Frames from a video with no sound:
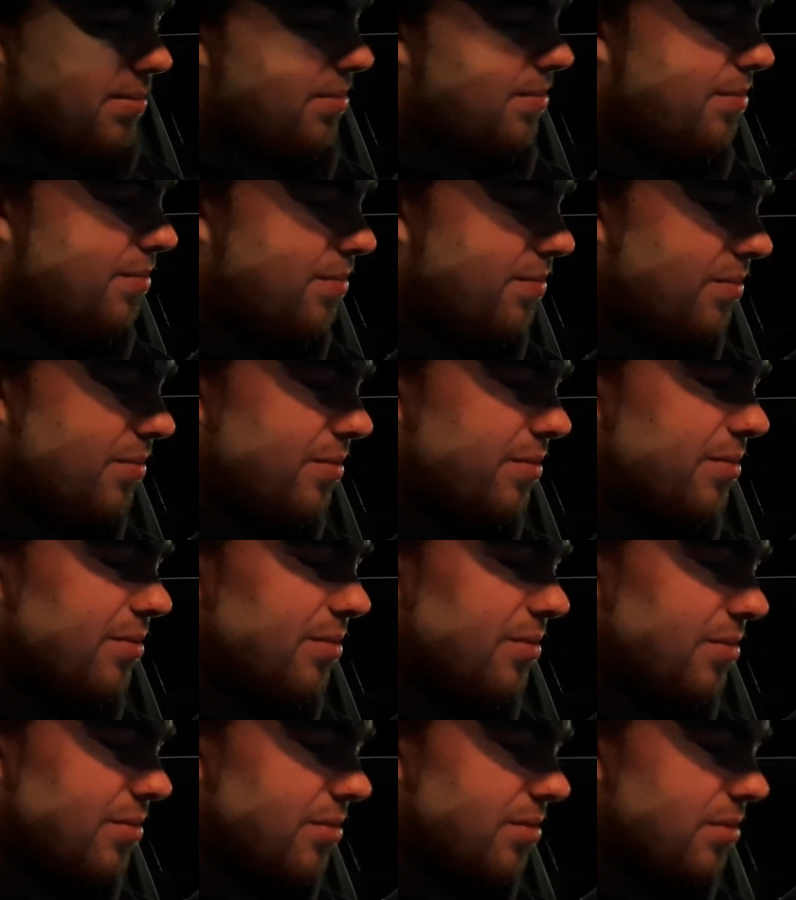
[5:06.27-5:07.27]

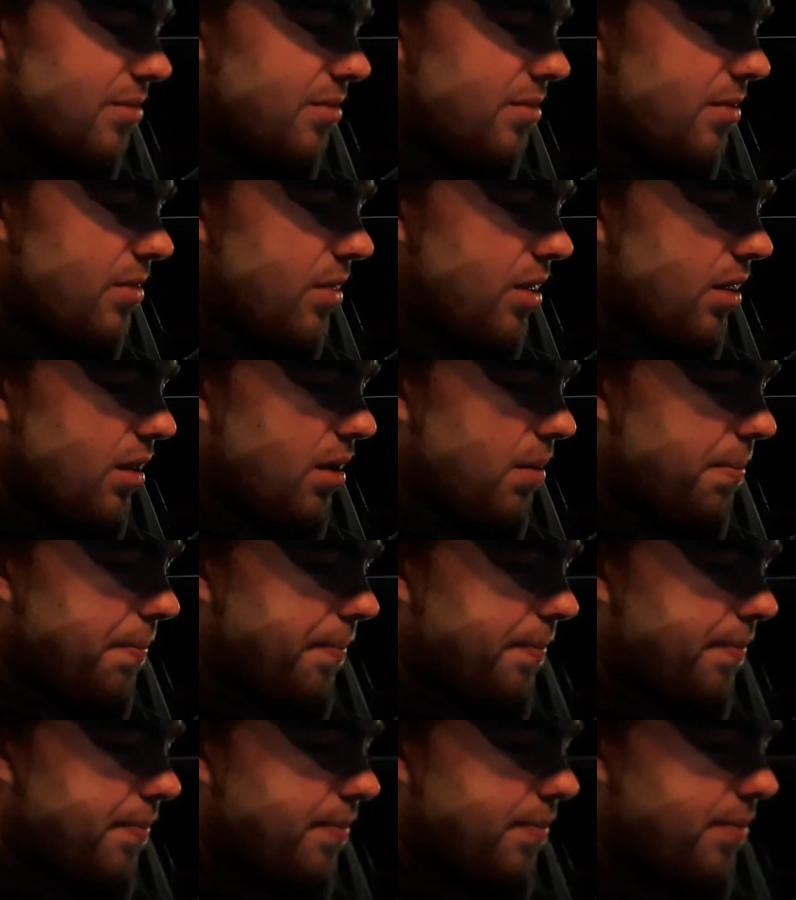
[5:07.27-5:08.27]

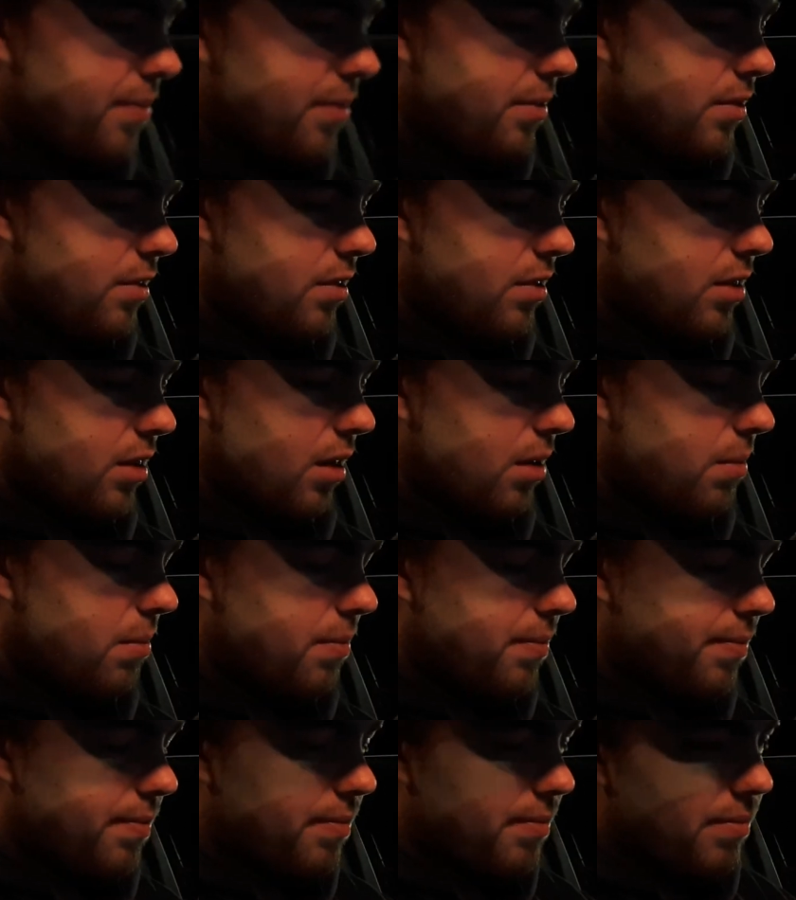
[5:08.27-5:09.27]

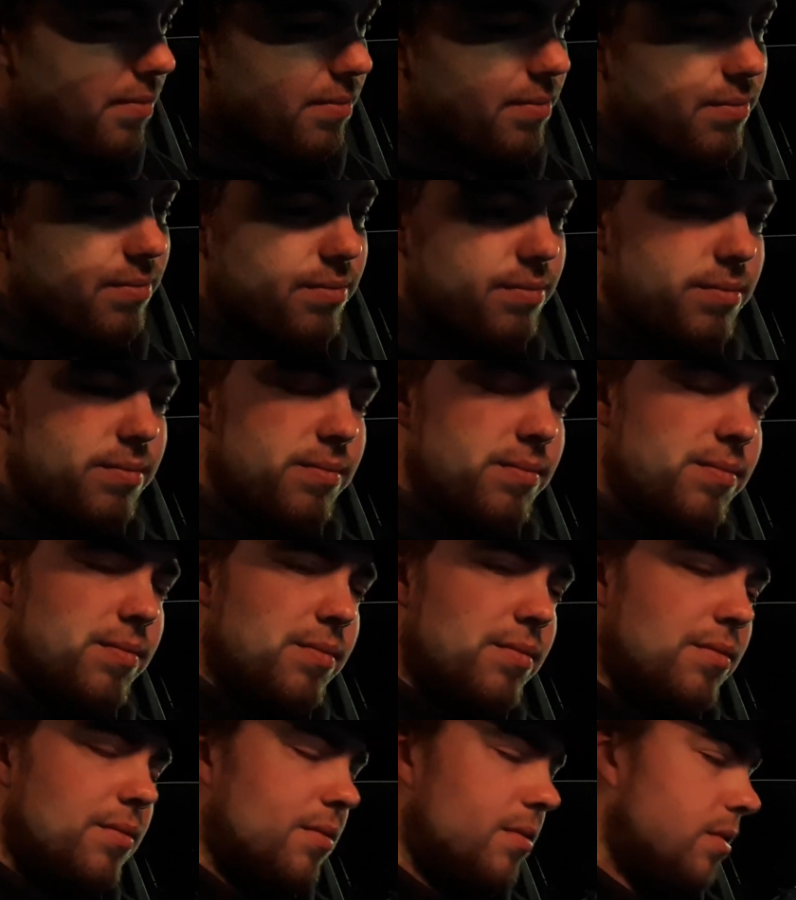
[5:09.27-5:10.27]

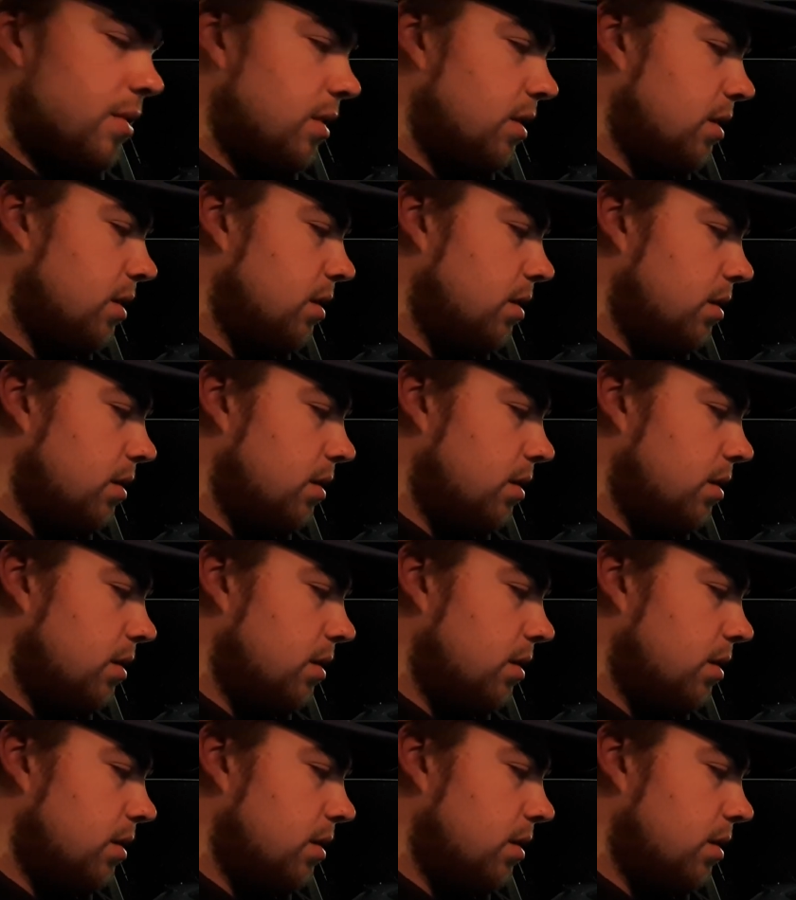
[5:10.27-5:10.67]
(silence)